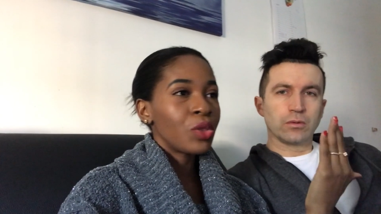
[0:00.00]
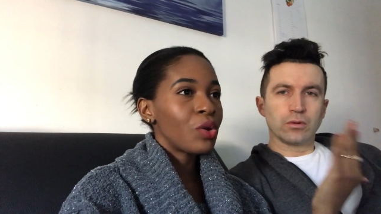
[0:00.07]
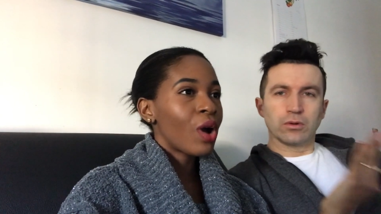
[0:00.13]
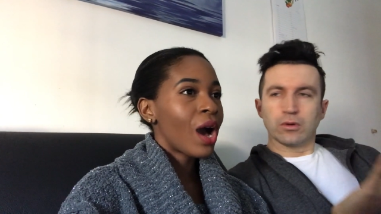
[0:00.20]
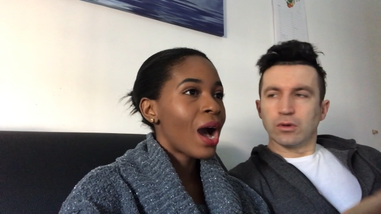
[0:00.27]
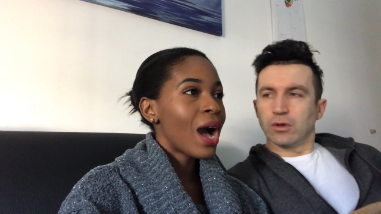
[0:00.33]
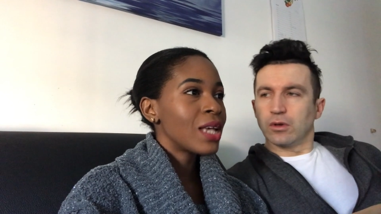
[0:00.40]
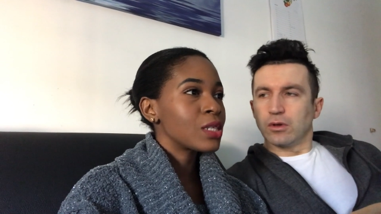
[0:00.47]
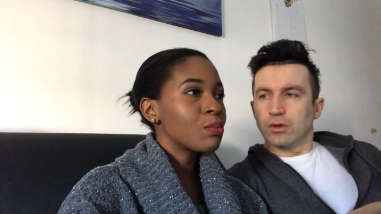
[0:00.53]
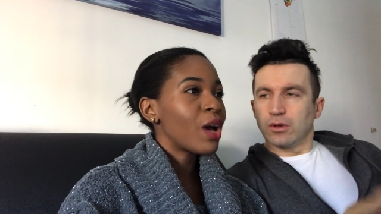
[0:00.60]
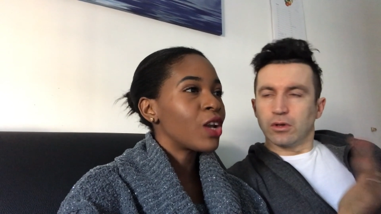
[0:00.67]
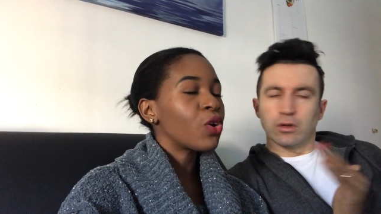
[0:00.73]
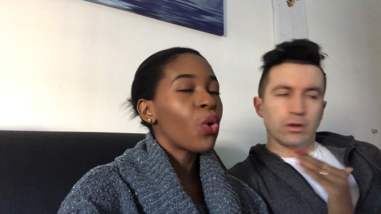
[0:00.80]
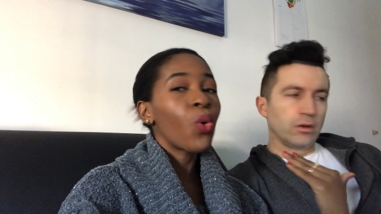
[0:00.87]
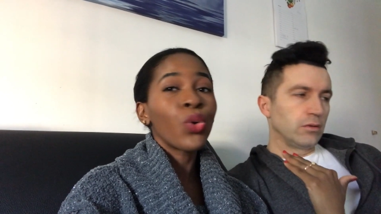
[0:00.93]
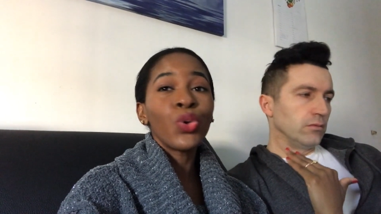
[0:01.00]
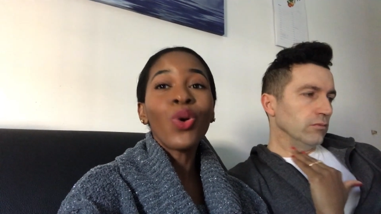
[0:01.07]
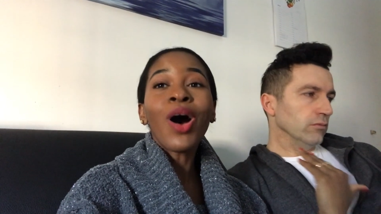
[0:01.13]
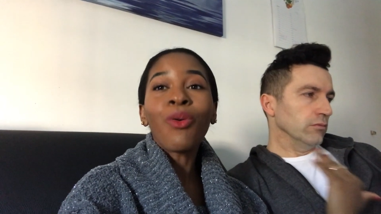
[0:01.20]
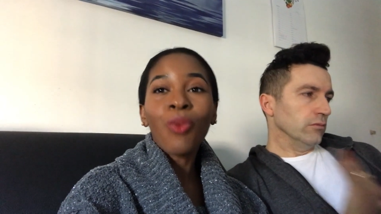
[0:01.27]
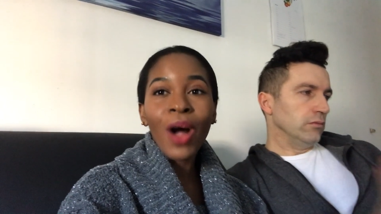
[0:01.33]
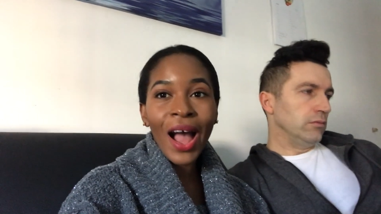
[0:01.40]
Speaker 1: with your husband or
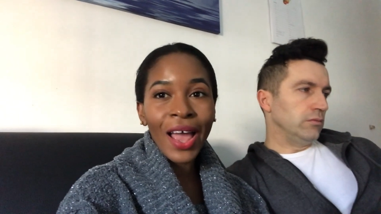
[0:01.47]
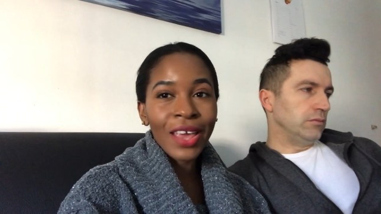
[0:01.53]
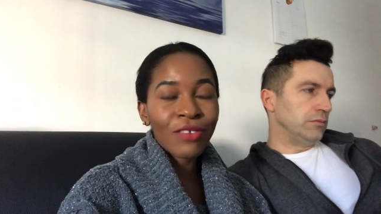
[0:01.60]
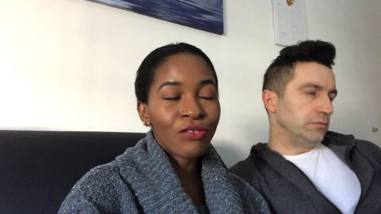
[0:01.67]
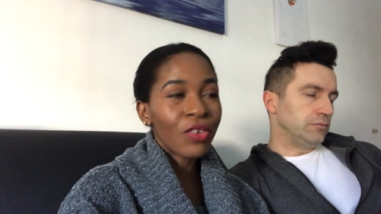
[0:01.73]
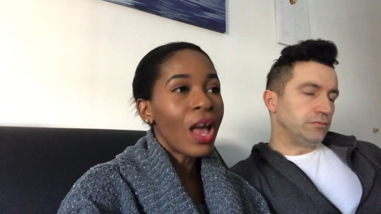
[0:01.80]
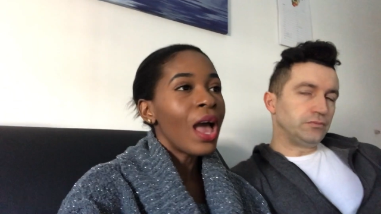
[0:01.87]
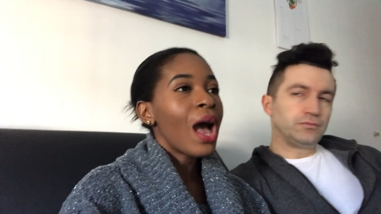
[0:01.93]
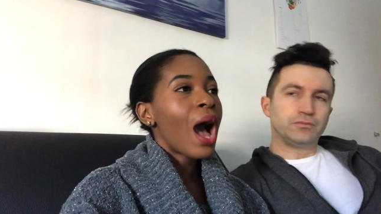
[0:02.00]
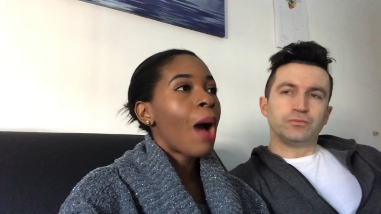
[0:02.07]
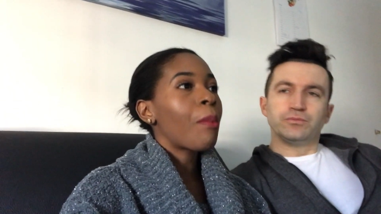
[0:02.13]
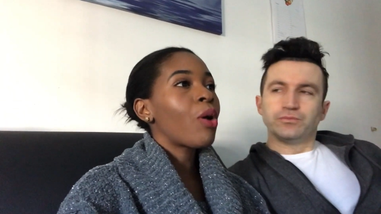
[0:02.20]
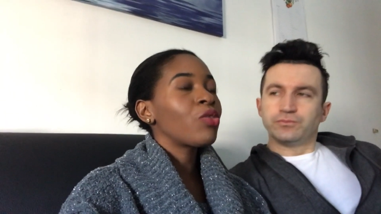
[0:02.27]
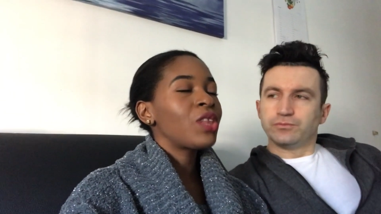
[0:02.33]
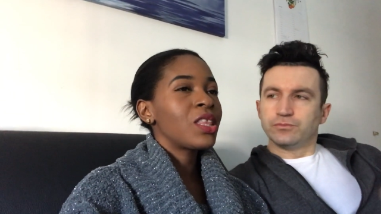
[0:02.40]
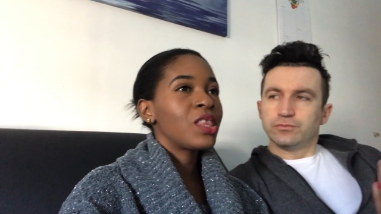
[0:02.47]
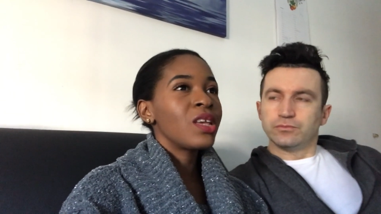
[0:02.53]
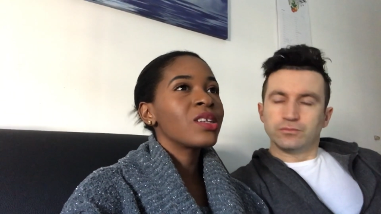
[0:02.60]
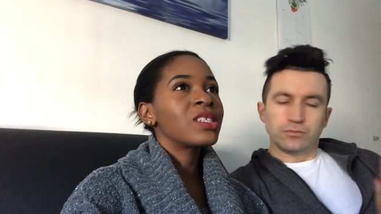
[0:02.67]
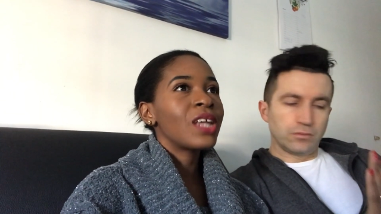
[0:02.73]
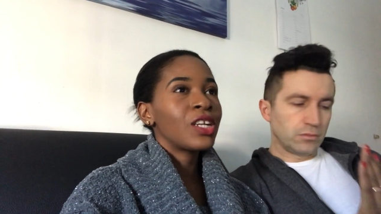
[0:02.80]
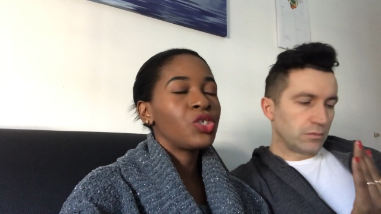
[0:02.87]
your wife about the
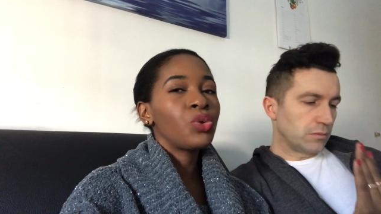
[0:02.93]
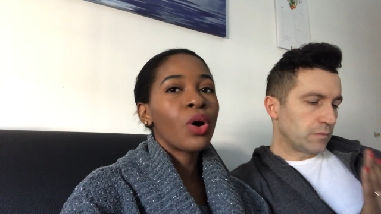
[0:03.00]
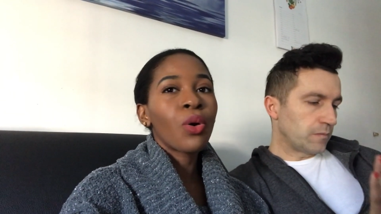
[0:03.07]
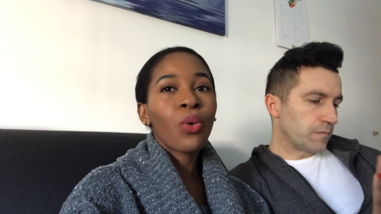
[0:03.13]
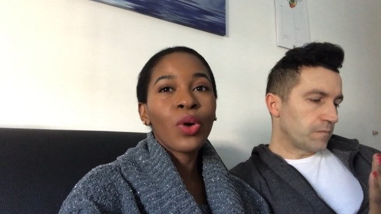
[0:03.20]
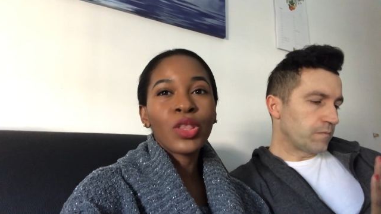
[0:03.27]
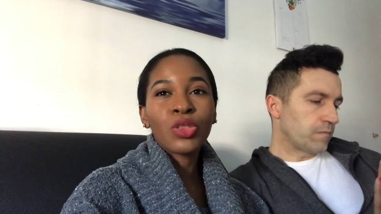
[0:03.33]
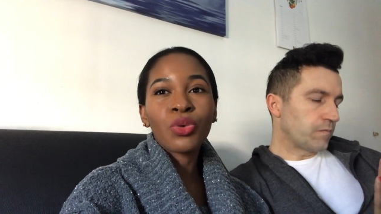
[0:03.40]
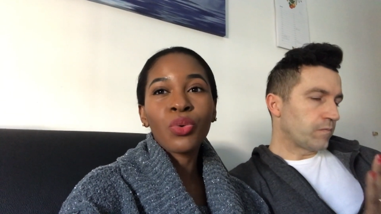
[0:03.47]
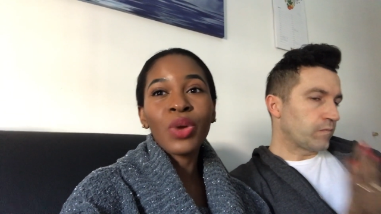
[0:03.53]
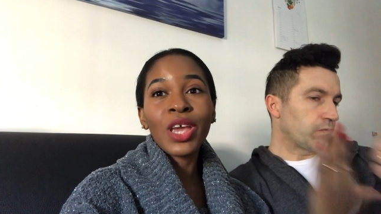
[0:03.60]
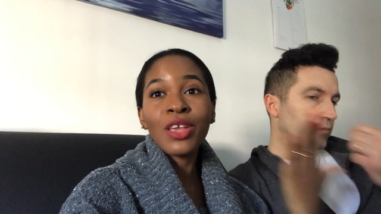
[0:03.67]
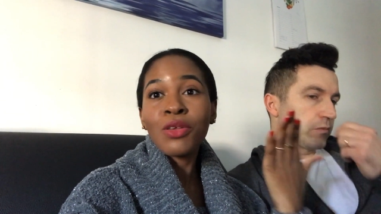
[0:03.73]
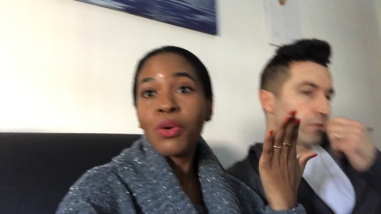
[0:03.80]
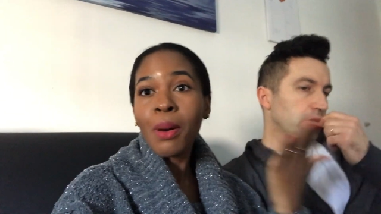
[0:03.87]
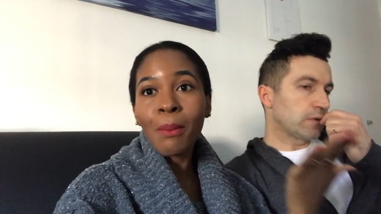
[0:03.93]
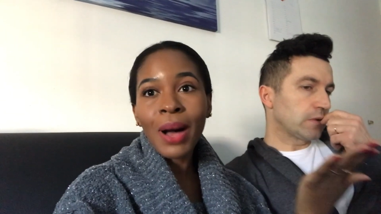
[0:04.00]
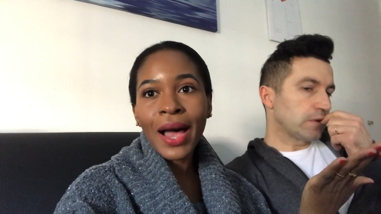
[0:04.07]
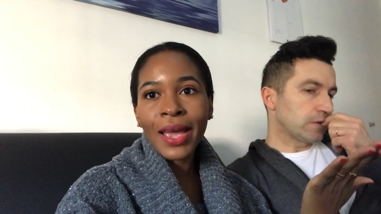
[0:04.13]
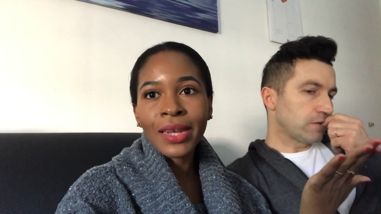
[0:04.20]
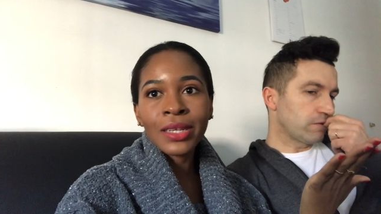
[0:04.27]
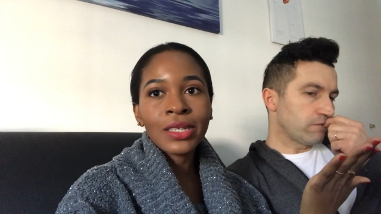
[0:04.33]
things that you are going through in your
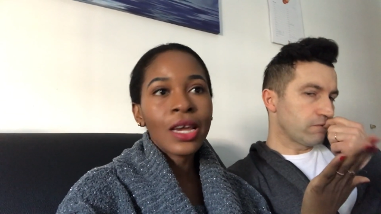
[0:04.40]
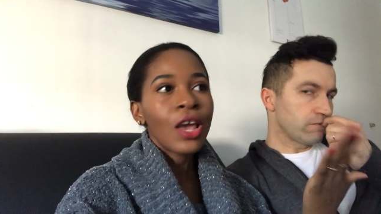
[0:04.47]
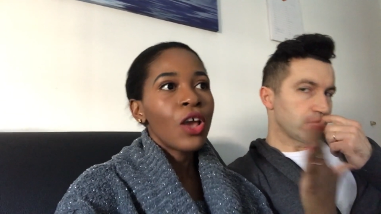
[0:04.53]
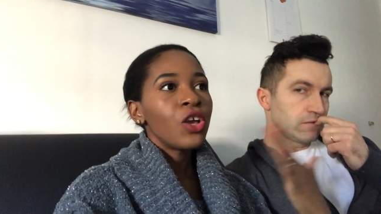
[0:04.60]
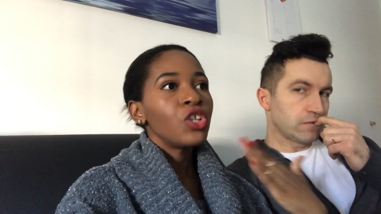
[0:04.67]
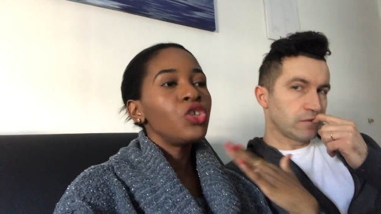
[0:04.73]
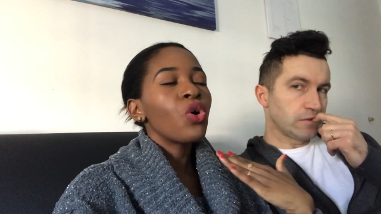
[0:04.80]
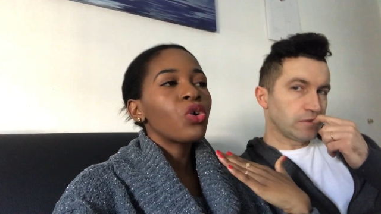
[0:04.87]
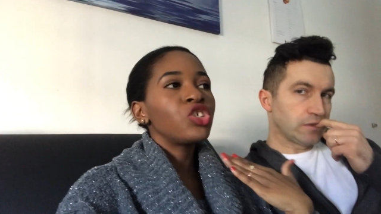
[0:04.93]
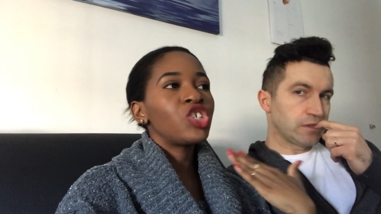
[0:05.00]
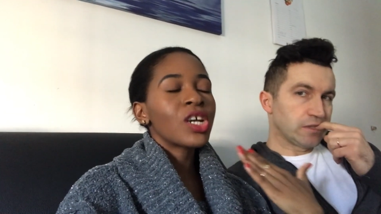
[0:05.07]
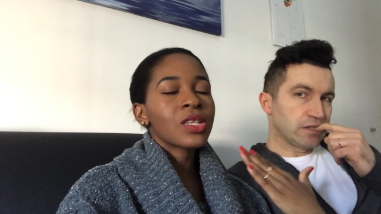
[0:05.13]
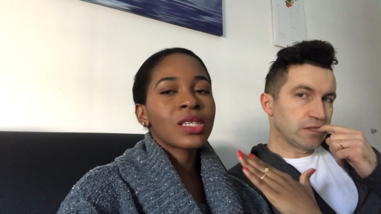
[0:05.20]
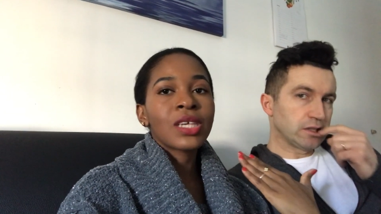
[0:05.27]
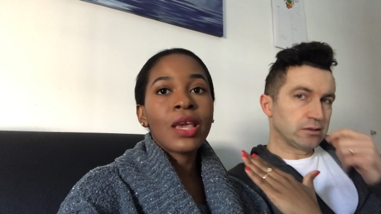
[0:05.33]
mind. Don't just